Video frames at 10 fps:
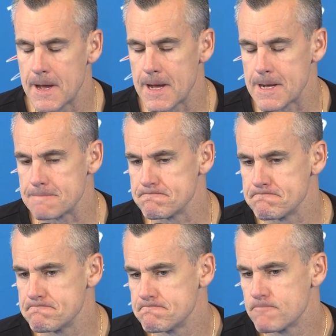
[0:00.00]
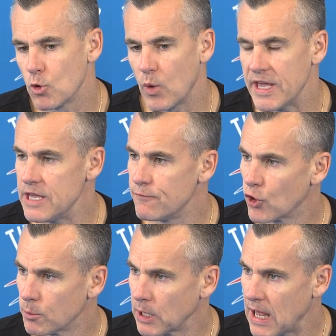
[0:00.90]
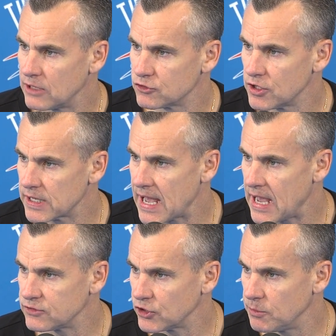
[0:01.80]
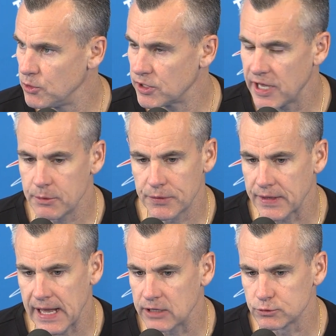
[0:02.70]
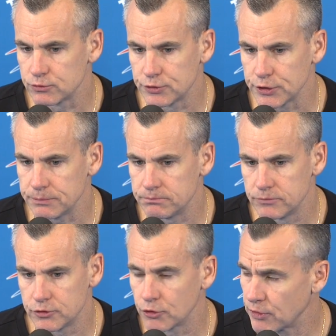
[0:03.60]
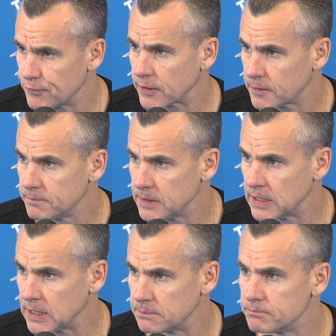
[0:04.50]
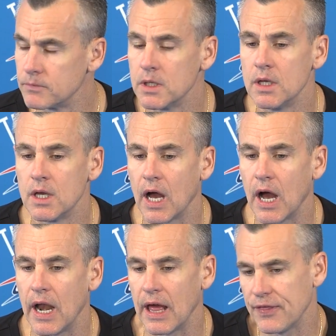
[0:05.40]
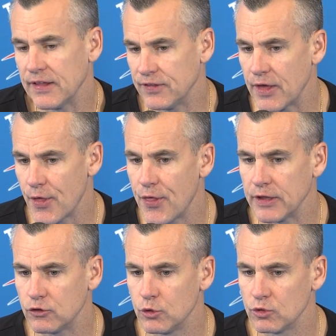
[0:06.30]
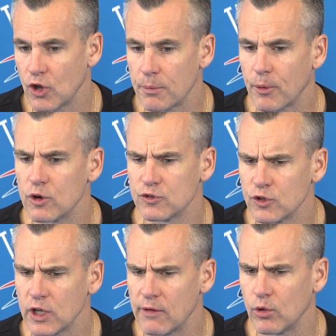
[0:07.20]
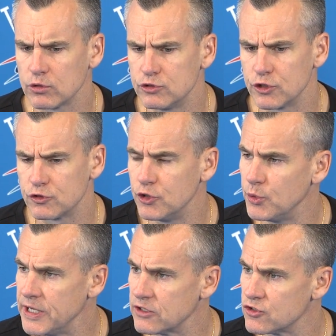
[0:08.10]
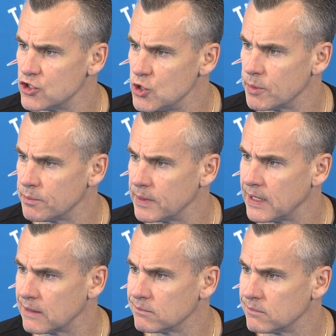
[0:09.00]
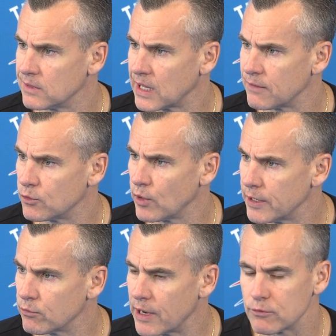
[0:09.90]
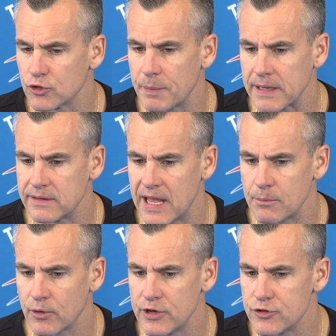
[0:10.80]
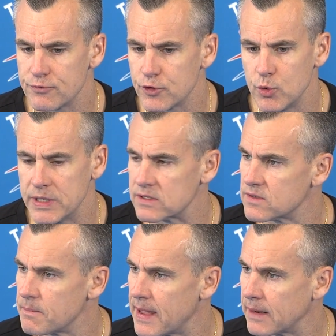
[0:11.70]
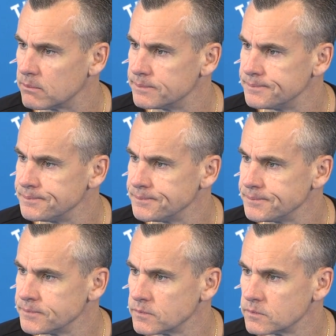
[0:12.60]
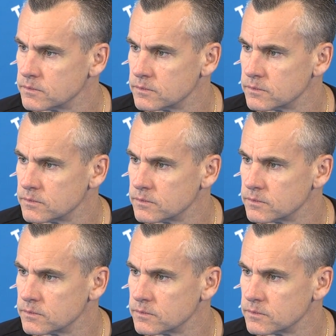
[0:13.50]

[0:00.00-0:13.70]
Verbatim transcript: um, the way he verbalized to the guys and communicated with the guys was really terrific. Um, and I think the other thing too is on a personal level, just who he is as a human being. I have great, great respect and admiration for who he is as a man. Obviously,